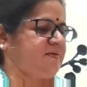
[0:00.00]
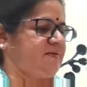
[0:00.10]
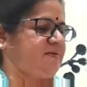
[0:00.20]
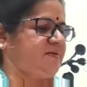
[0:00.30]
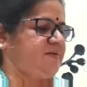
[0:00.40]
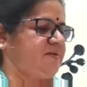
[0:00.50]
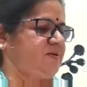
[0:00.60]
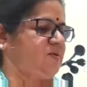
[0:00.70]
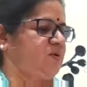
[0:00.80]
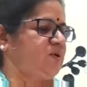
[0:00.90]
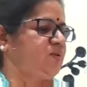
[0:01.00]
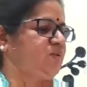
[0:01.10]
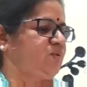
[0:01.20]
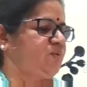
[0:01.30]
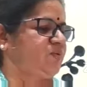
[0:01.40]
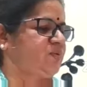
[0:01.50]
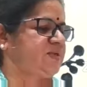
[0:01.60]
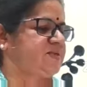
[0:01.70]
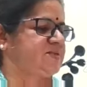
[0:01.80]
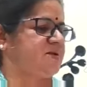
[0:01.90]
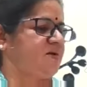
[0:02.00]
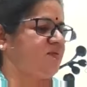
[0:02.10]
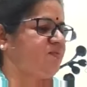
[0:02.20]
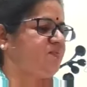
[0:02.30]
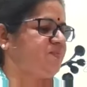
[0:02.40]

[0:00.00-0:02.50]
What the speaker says: I think you all know what is love.